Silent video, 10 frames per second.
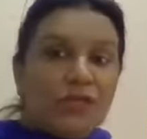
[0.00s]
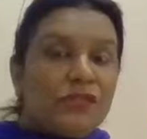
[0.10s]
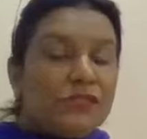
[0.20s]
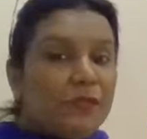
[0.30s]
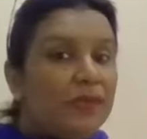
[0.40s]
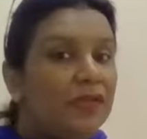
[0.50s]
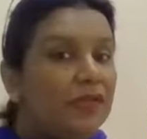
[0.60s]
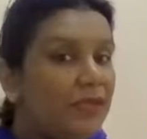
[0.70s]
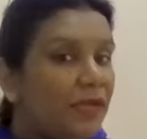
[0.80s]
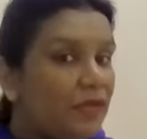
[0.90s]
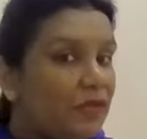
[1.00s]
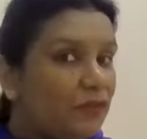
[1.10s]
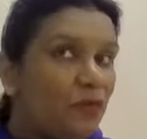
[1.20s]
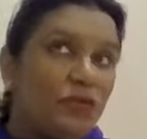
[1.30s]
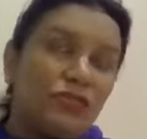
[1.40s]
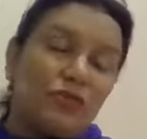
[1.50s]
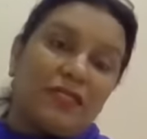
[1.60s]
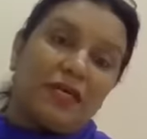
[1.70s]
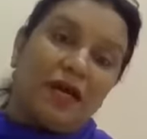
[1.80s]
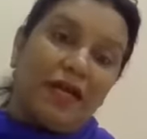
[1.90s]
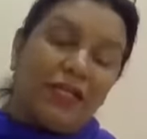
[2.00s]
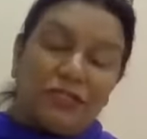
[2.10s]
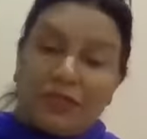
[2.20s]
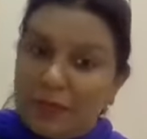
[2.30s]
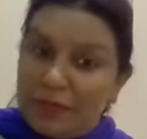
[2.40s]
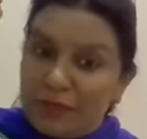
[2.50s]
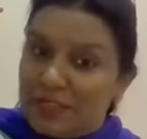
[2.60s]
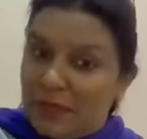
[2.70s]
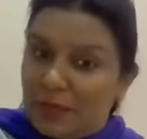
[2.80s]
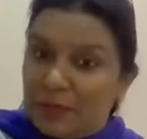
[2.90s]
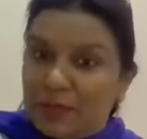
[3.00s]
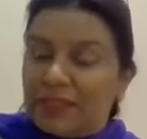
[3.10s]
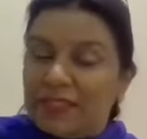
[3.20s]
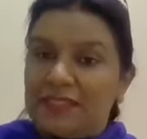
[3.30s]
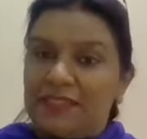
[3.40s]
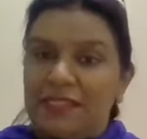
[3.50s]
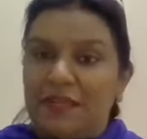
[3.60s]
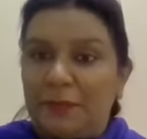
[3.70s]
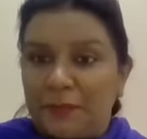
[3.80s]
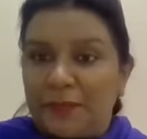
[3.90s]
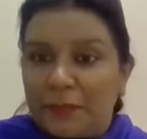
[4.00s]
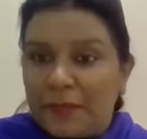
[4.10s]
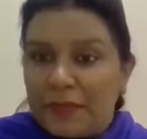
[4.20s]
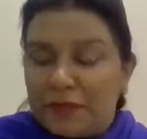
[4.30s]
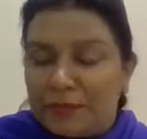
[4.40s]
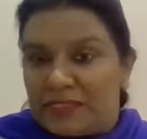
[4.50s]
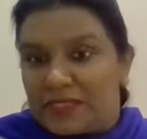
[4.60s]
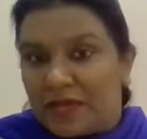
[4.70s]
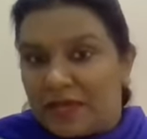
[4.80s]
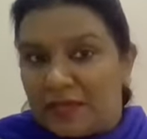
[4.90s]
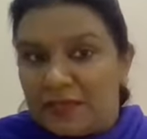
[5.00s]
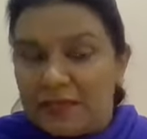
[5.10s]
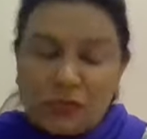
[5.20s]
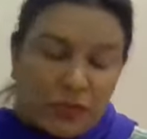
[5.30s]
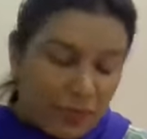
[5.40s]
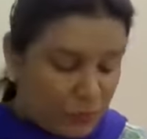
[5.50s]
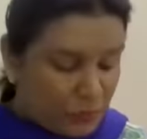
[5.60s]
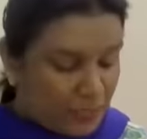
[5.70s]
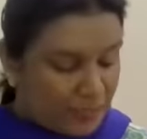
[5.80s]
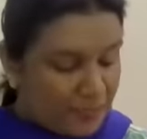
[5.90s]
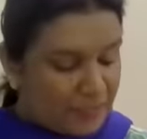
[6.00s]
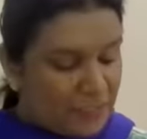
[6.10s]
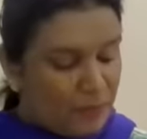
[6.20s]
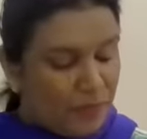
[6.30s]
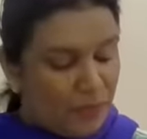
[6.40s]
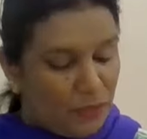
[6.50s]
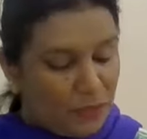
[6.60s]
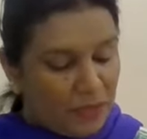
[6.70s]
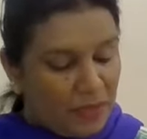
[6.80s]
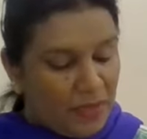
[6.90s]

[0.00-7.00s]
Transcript: So similarly, like, of course, so at a height, you're able to see what the bird can see from the sky. So we're able to get that similar look.